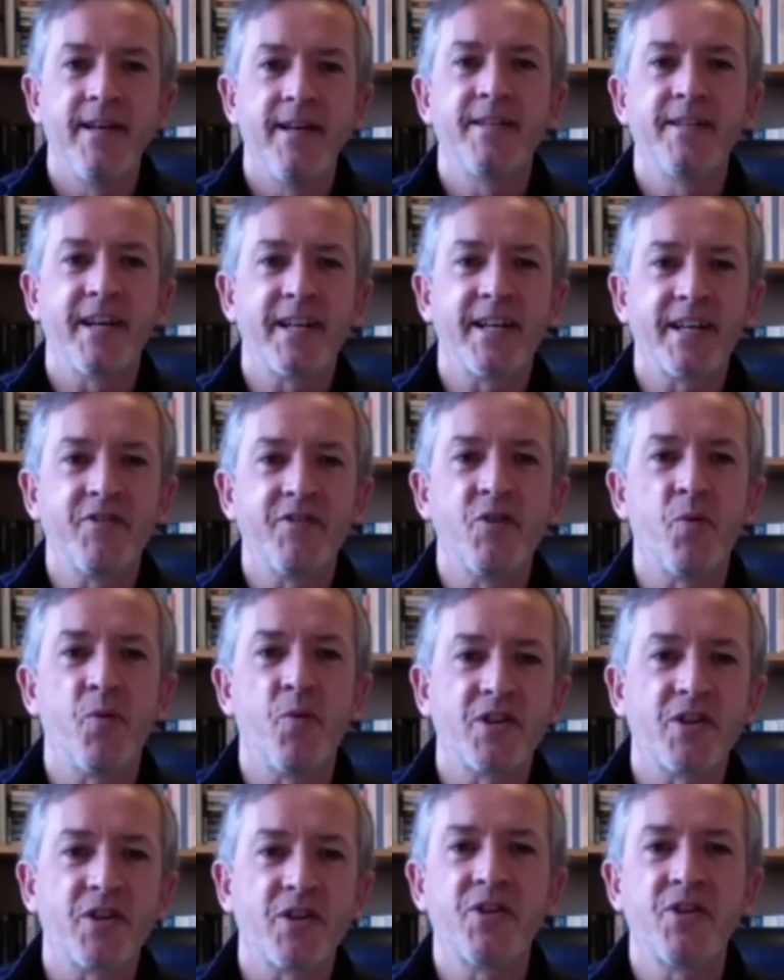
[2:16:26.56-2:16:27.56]
So that gives you
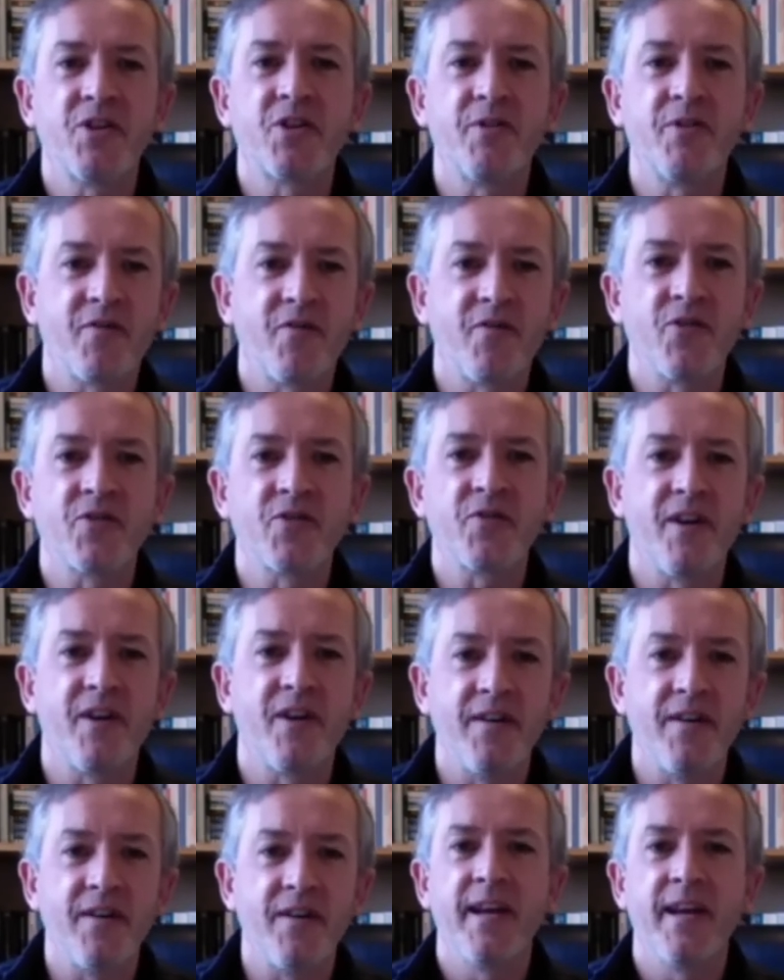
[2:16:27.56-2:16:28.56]
one, two, three, four, and
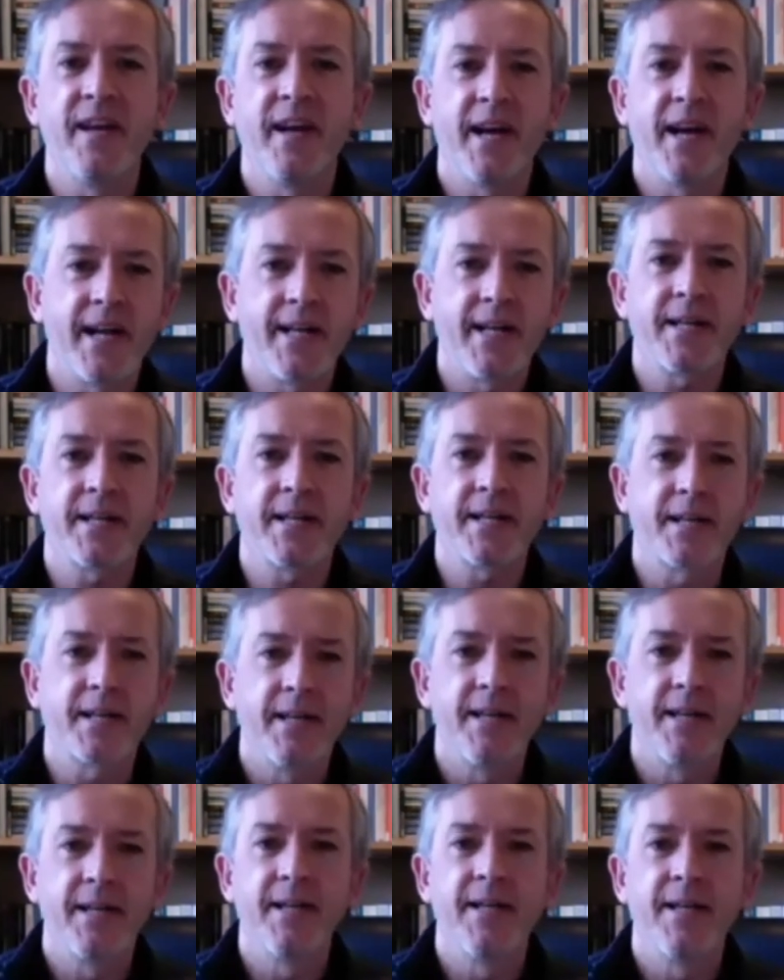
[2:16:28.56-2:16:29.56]
fives. Ant,
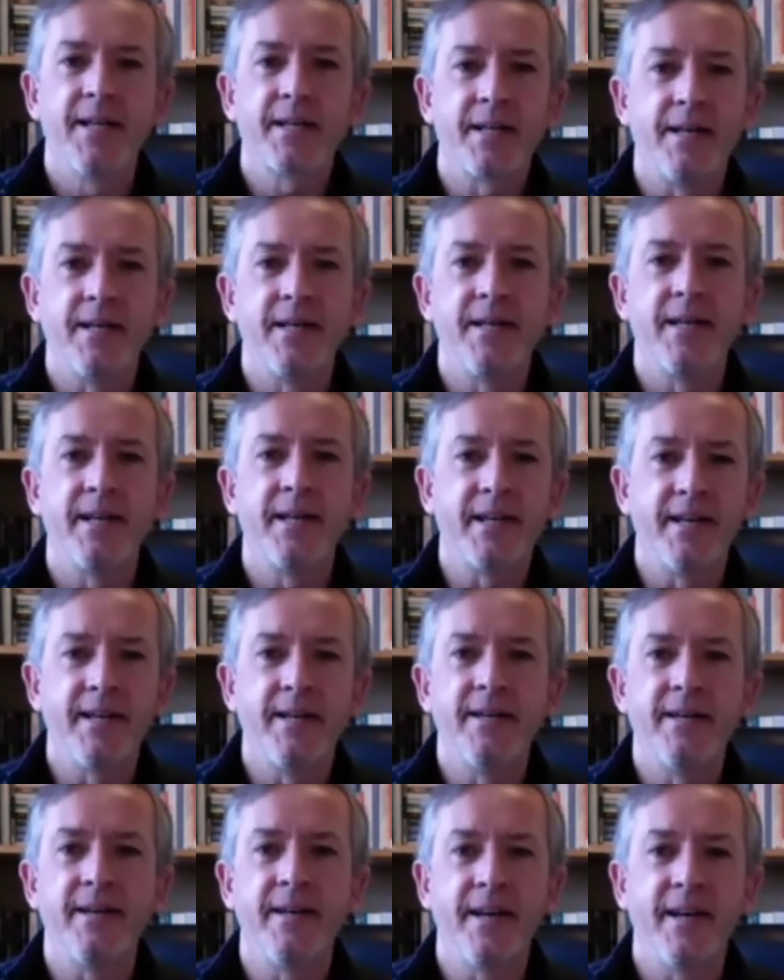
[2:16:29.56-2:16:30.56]

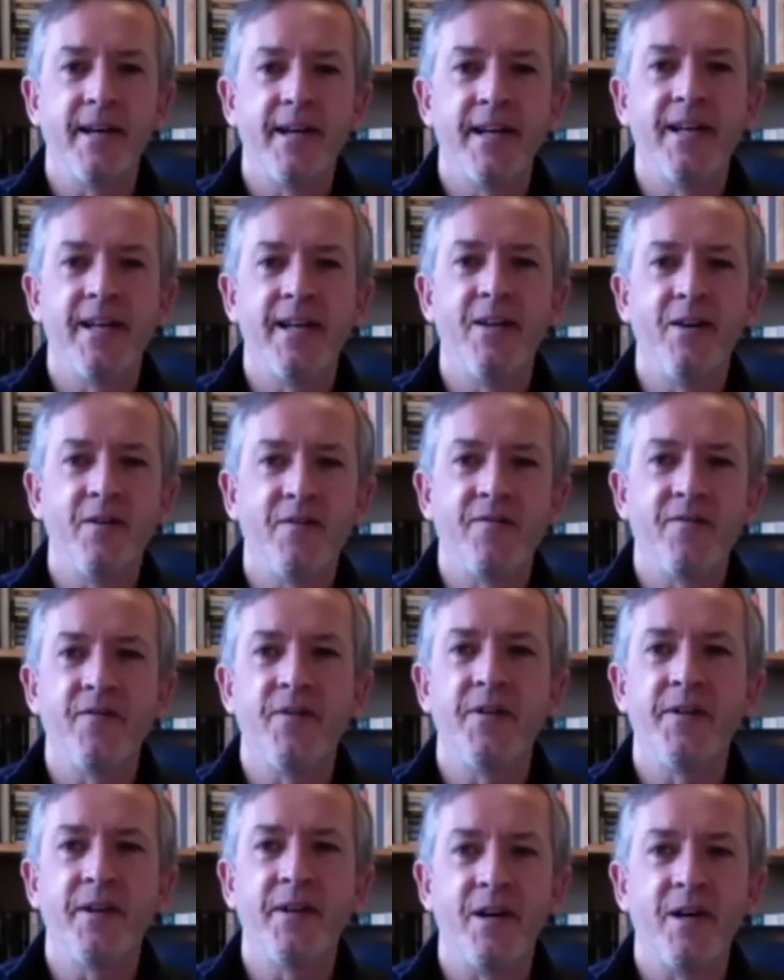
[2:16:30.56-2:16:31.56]
tiger,
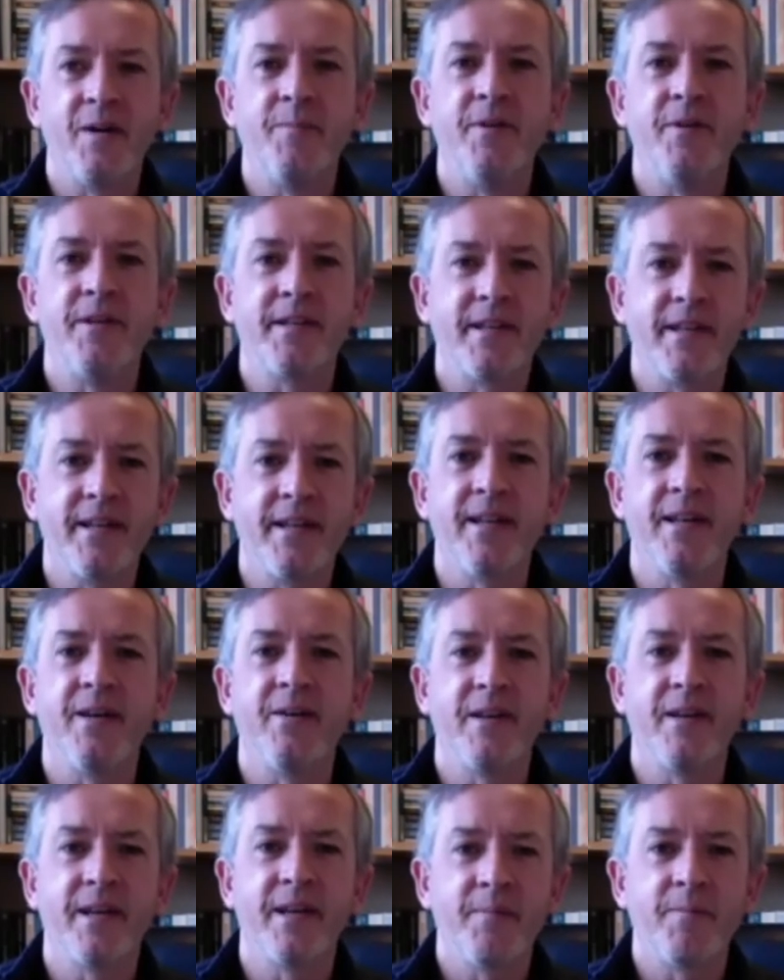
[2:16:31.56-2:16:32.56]
elephant,
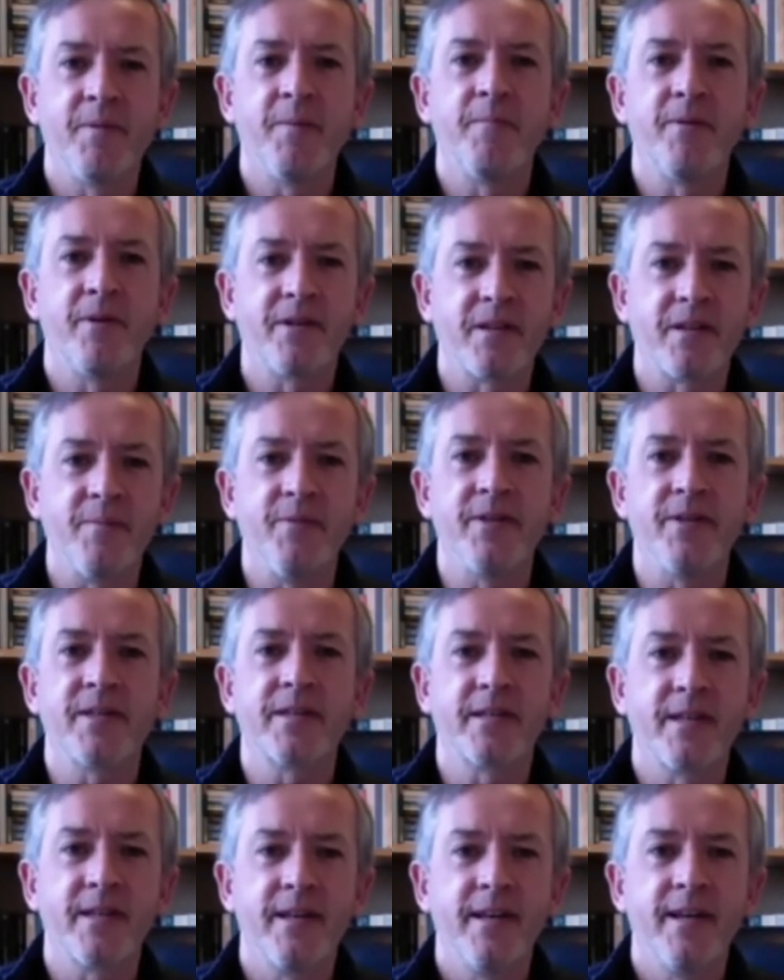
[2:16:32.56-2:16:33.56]
armadillo, hippopotamus.
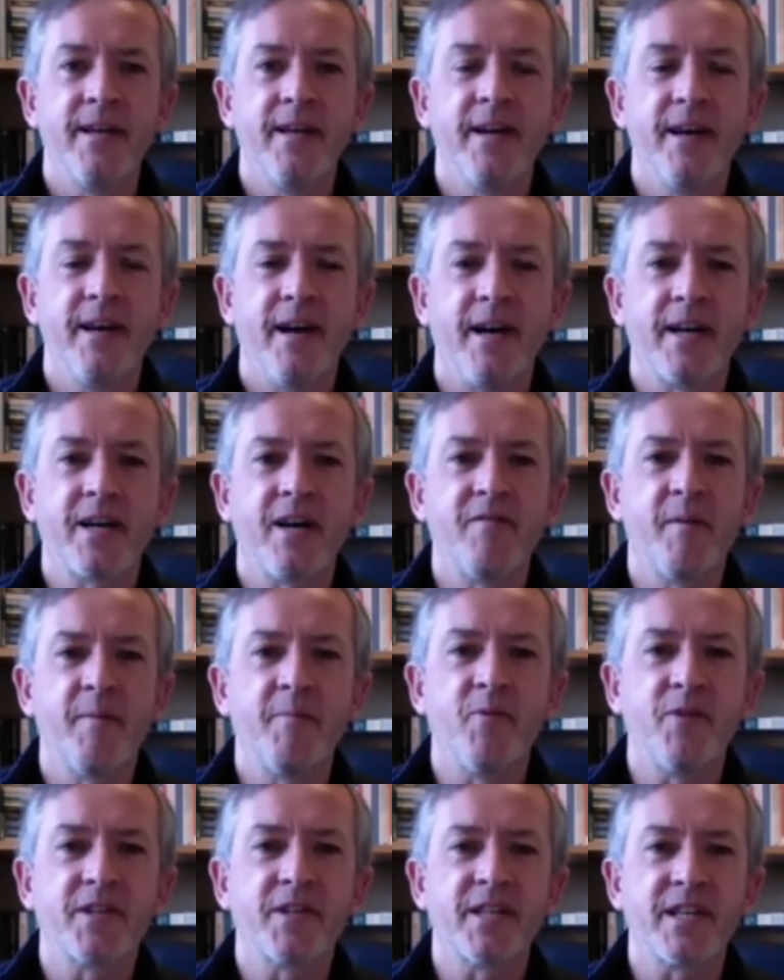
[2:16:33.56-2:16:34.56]
I can't
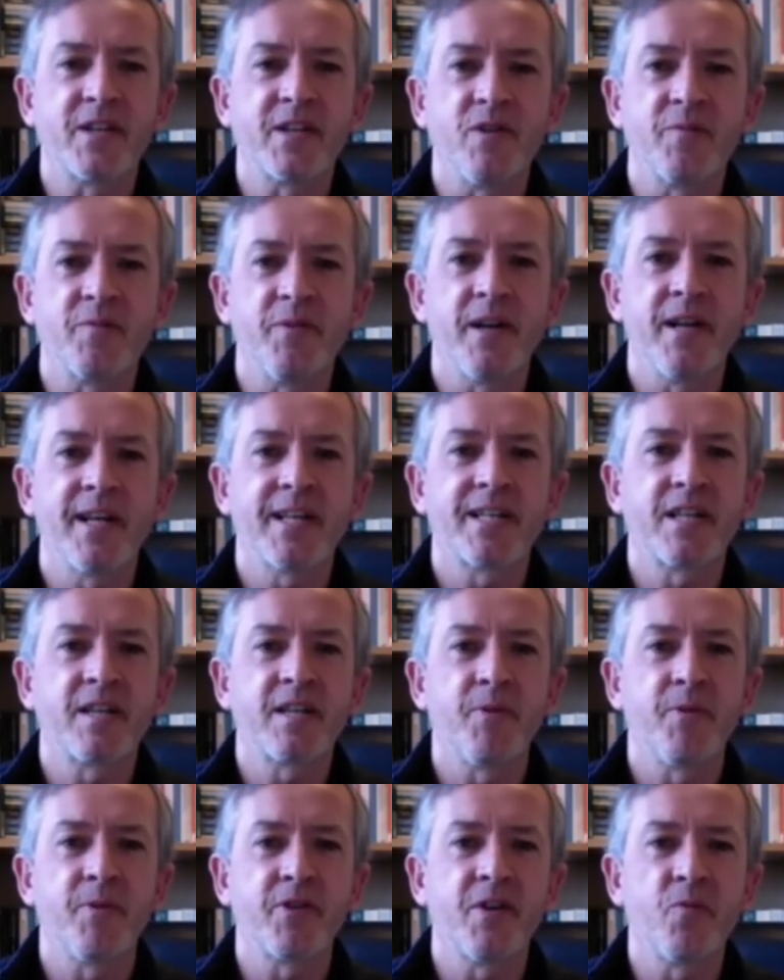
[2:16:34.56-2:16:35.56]
remember what six was, but lesser
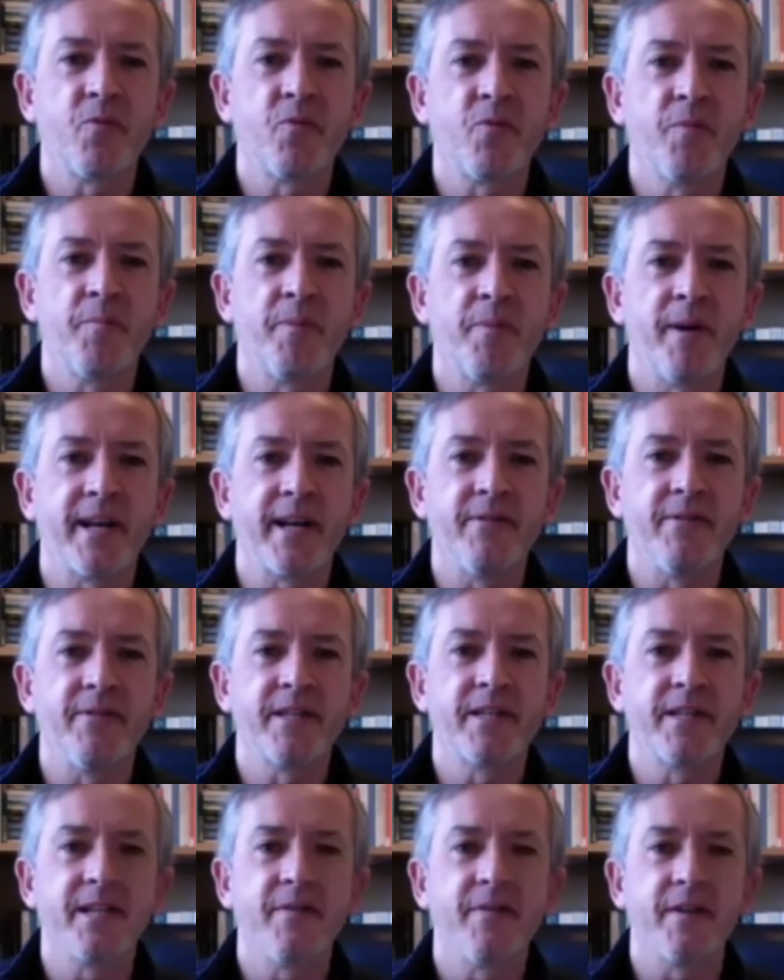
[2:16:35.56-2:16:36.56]
spotted woodpecker is
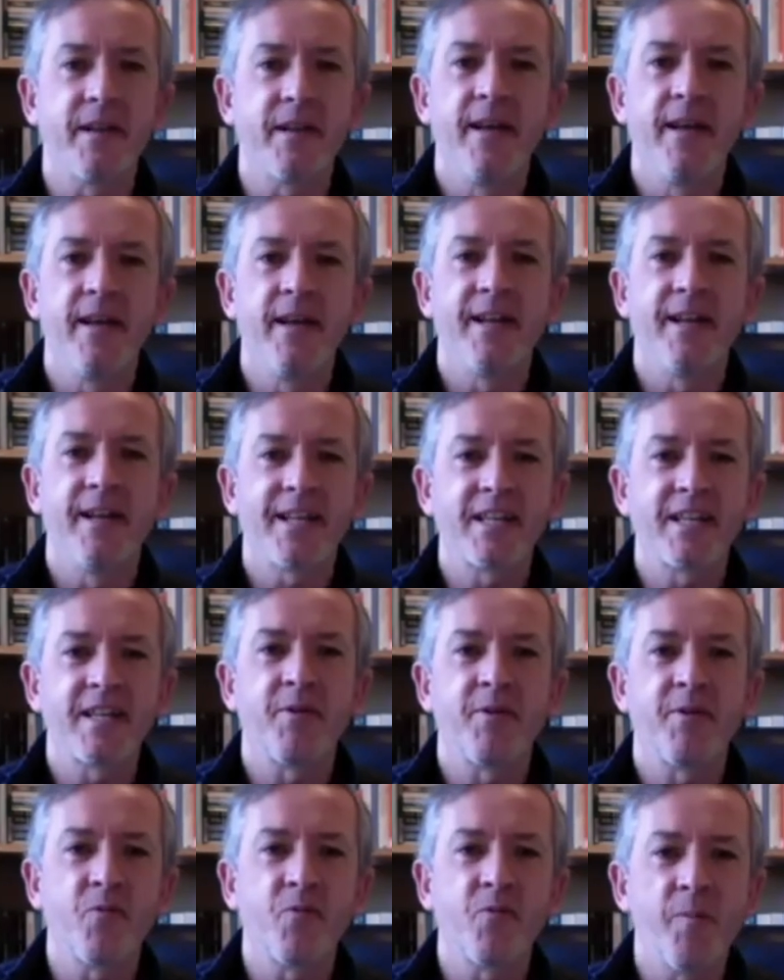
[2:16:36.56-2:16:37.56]
seven. Lesser
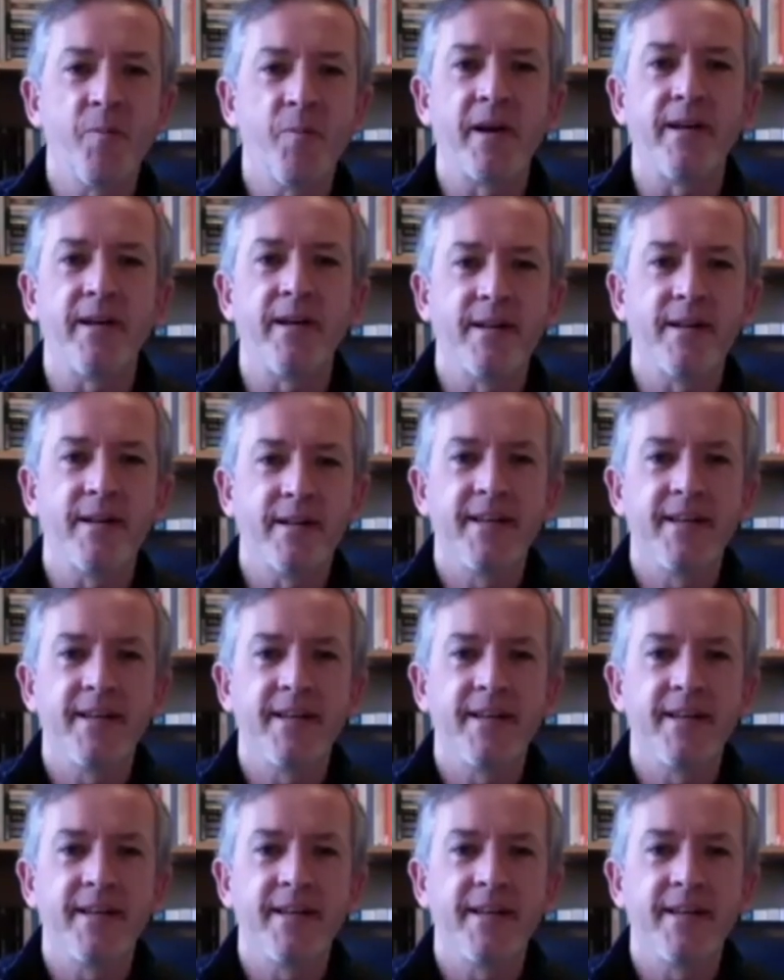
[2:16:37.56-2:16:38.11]
spotted woodpecker.